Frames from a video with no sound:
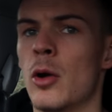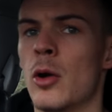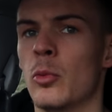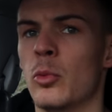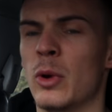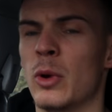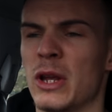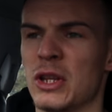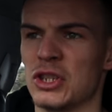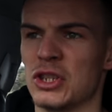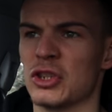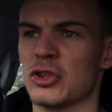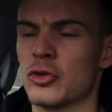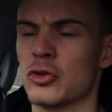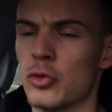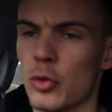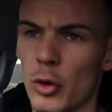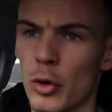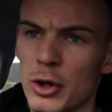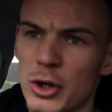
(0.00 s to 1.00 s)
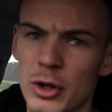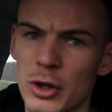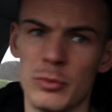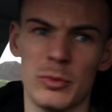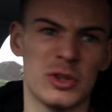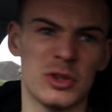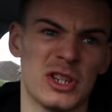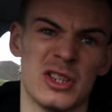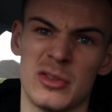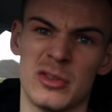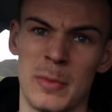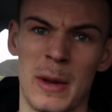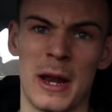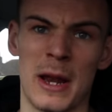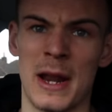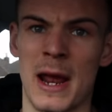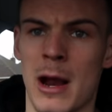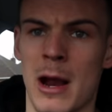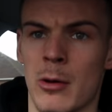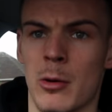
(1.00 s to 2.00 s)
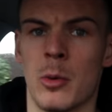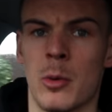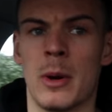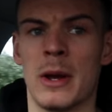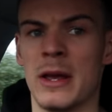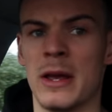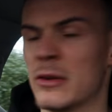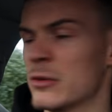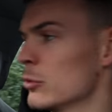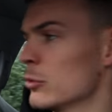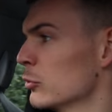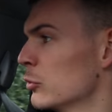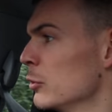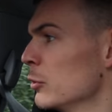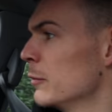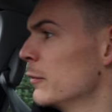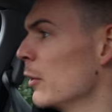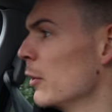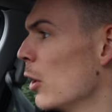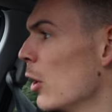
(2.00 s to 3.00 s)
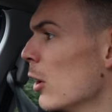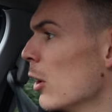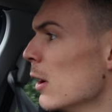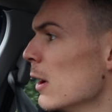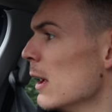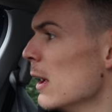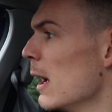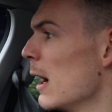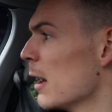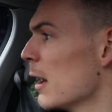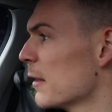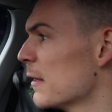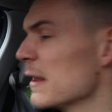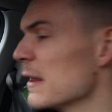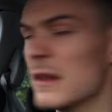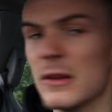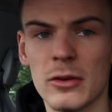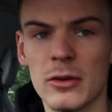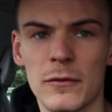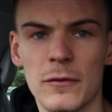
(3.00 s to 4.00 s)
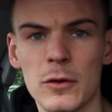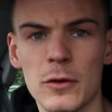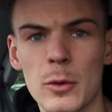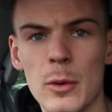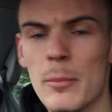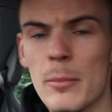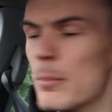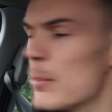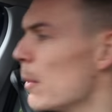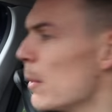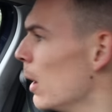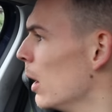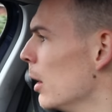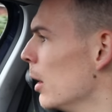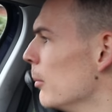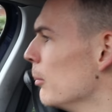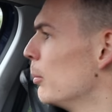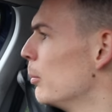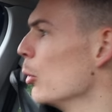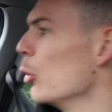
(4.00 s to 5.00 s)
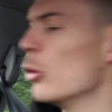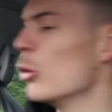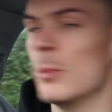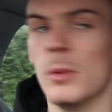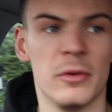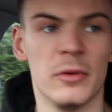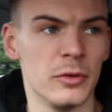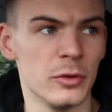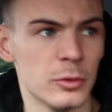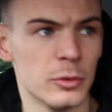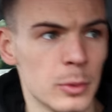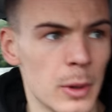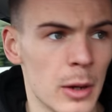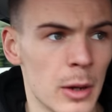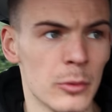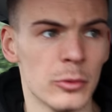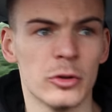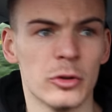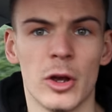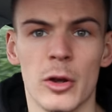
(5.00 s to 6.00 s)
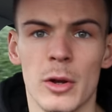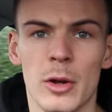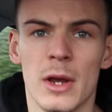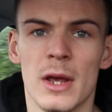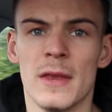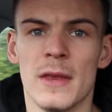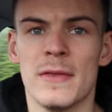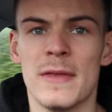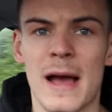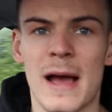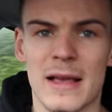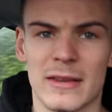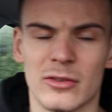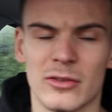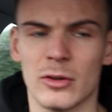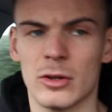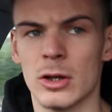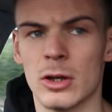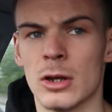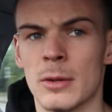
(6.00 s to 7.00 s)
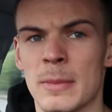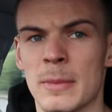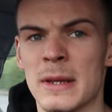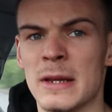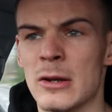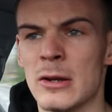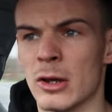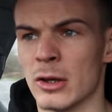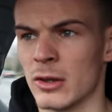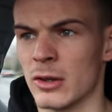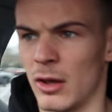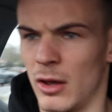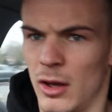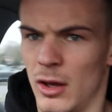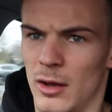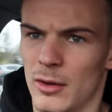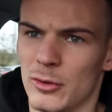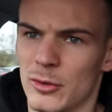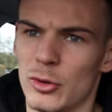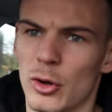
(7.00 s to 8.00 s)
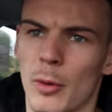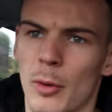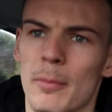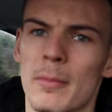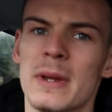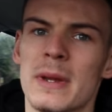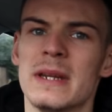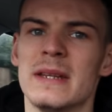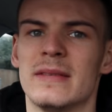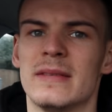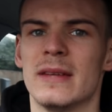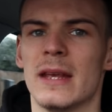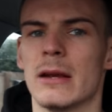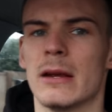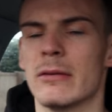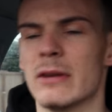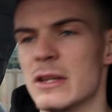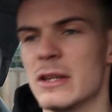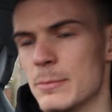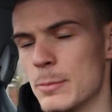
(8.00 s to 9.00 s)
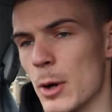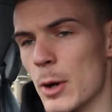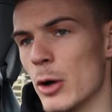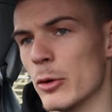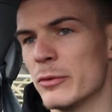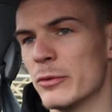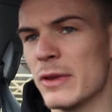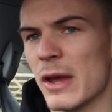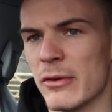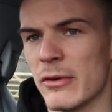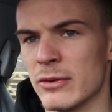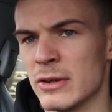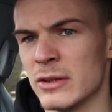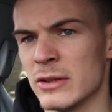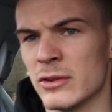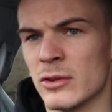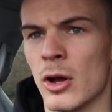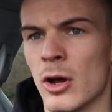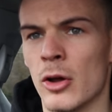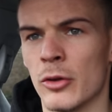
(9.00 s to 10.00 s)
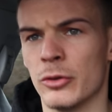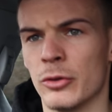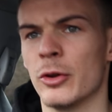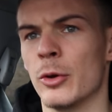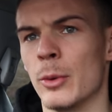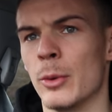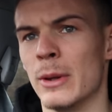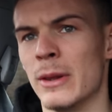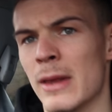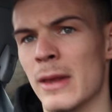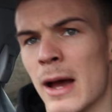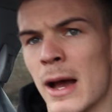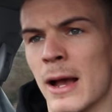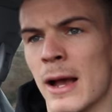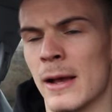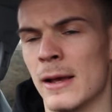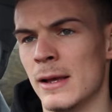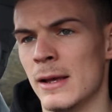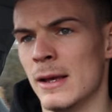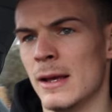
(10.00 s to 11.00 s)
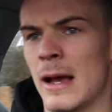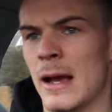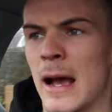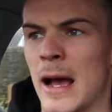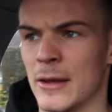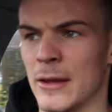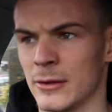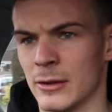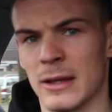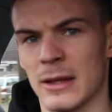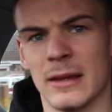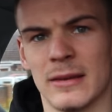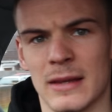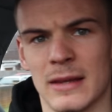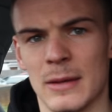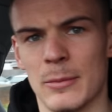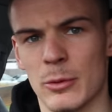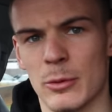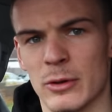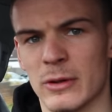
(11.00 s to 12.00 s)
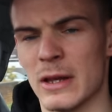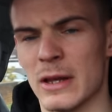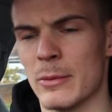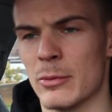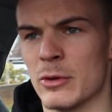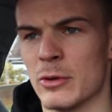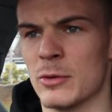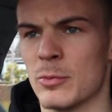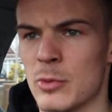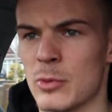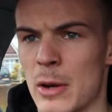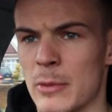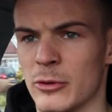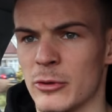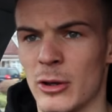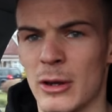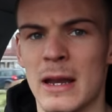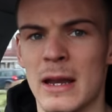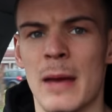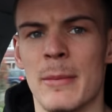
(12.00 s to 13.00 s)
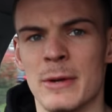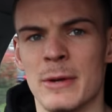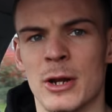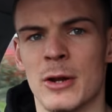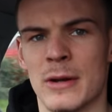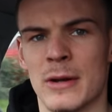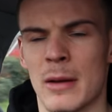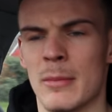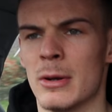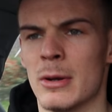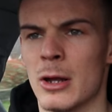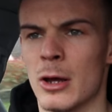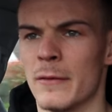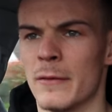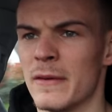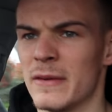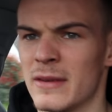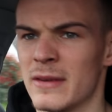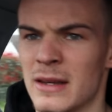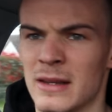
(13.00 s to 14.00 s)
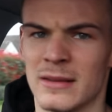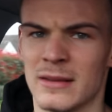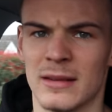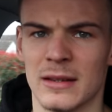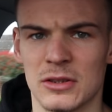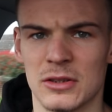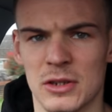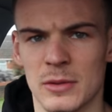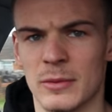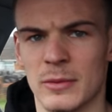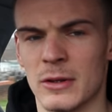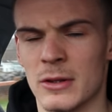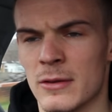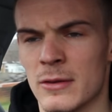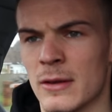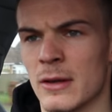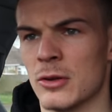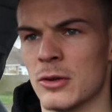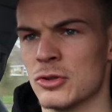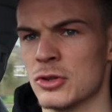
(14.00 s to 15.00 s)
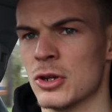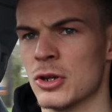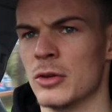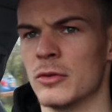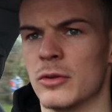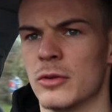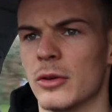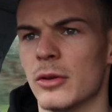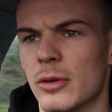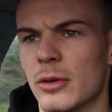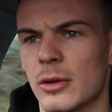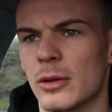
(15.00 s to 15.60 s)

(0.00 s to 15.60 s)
which is Croydon, which is about an hour away. That's not too far. I think there's a few in Bournemouth as well. So that's going to be like not a mini series, but I'll definitely start doing that as I get deeper and deeper into prep. So let me know down below if there's any sick gyms that you think we should go to.